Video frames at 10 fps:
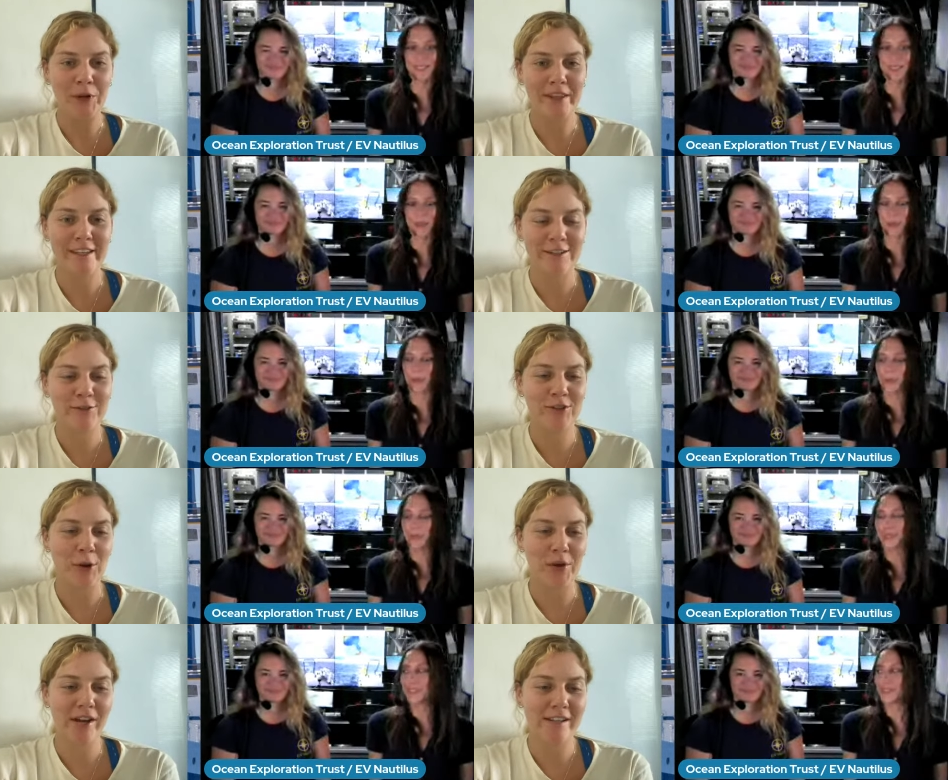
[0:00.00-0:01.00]
Speaker 1: cool thanks for
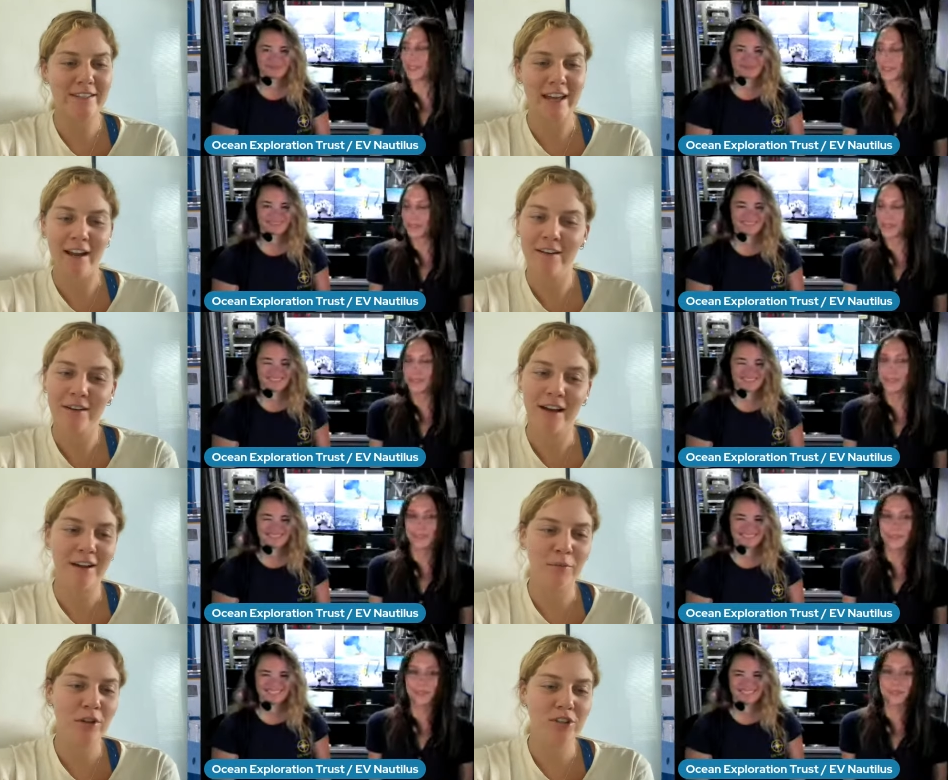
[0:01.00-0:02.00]
showing us that
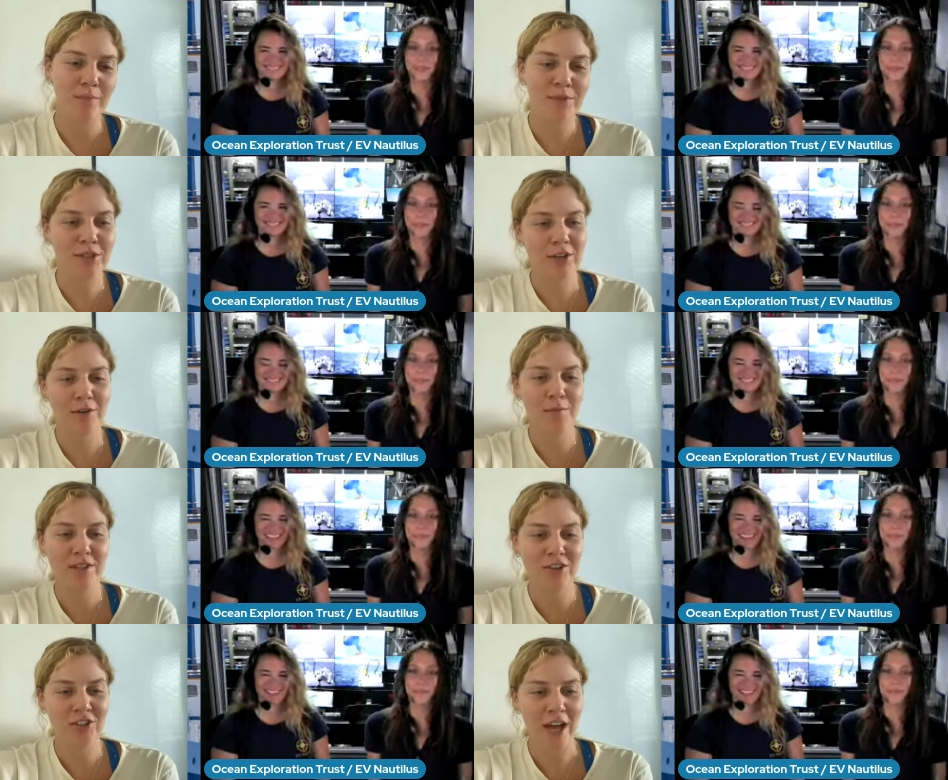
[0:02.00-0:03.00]
uh, we'll jump to
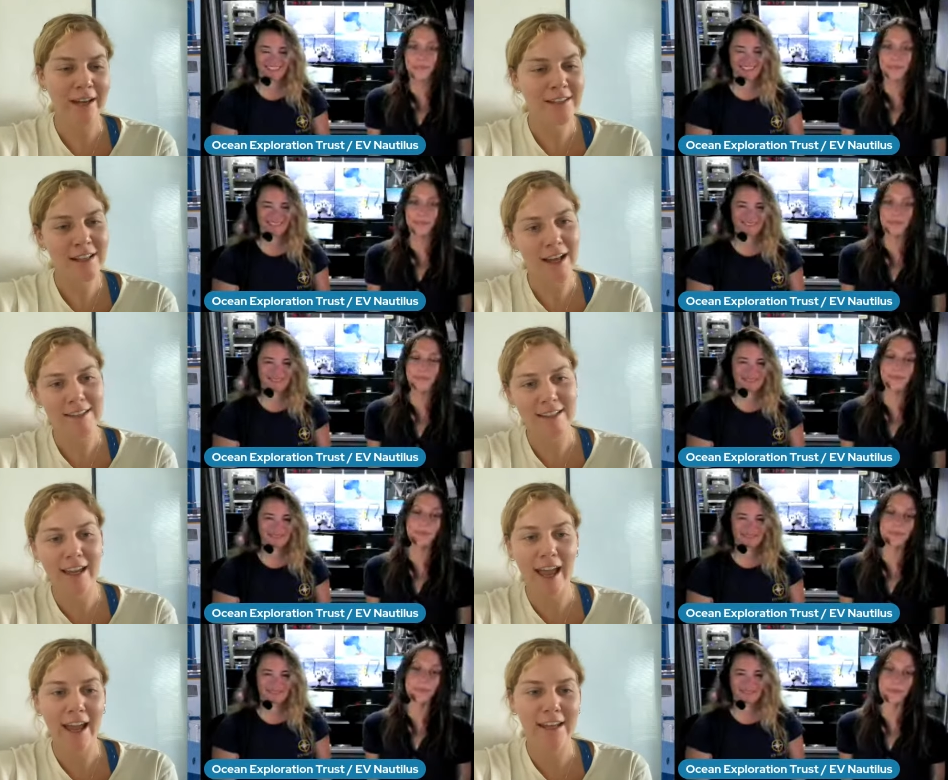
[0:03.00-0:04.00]
mr shattuck's class
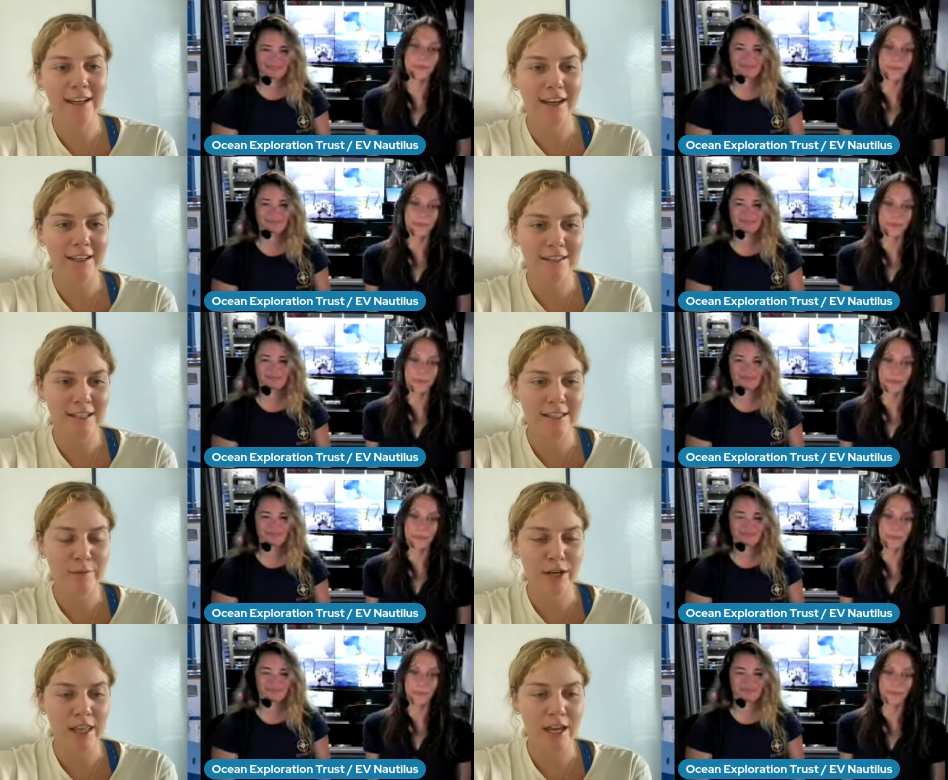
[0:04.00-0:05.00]
again i see
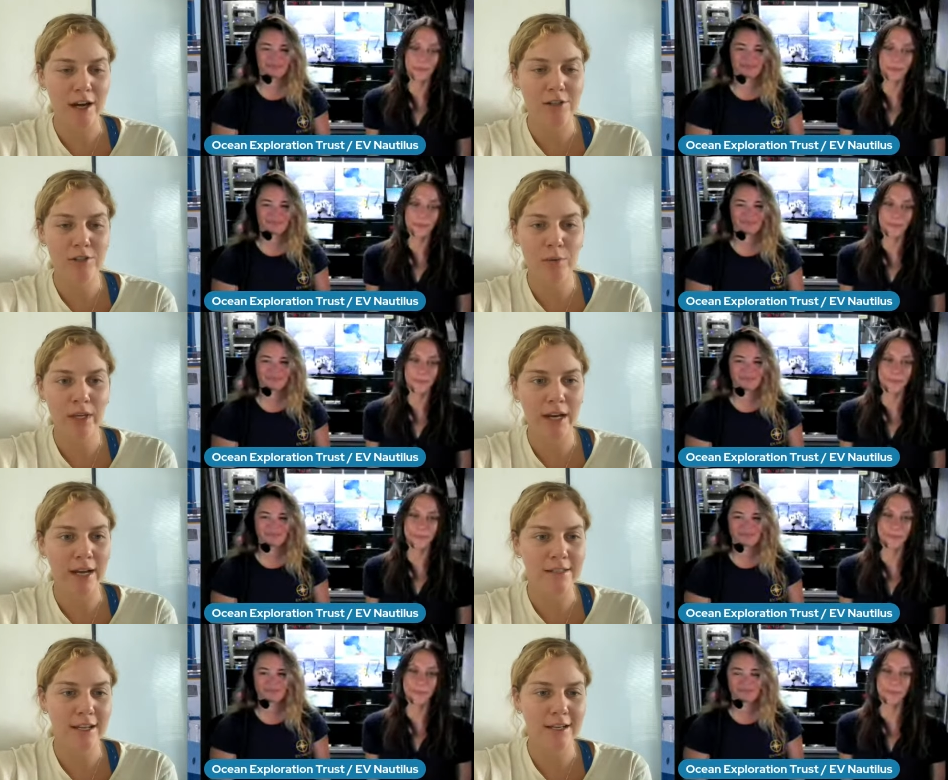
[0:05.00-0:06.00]
somebody there so we can
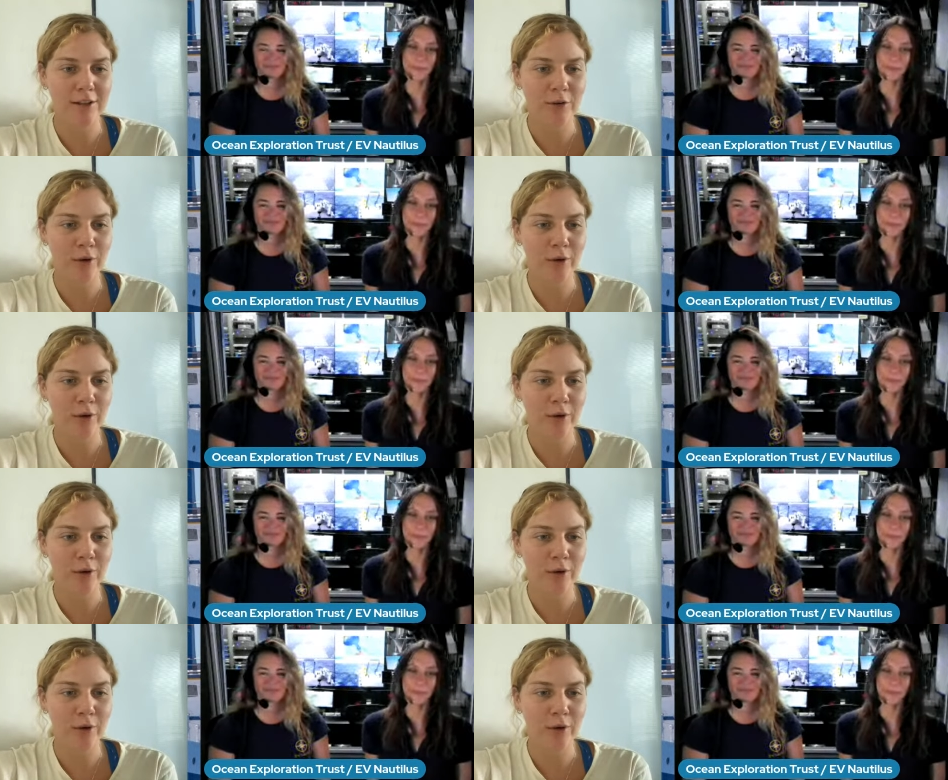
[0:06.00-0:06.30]
ask another